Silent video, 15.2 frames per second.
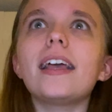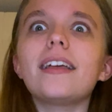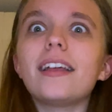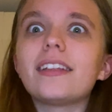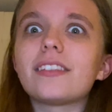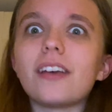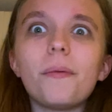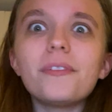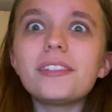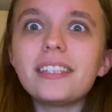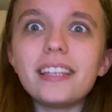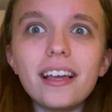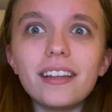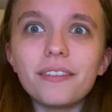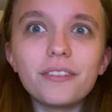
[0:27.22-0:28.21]
it's almost
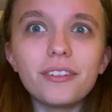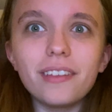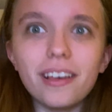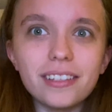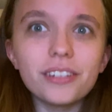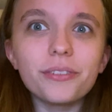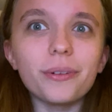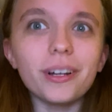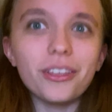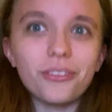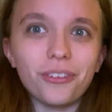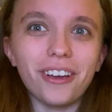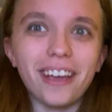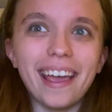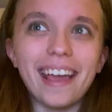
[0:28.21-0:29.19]
the end of
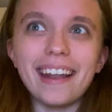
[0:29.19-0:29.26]
2023,